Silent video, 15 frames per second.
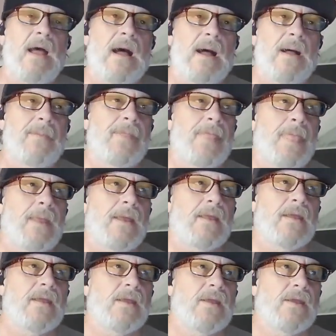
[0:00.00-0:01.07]
Um,
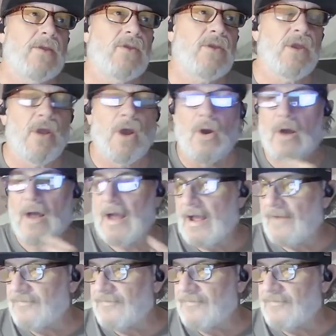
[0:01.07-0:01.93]
you know, uh,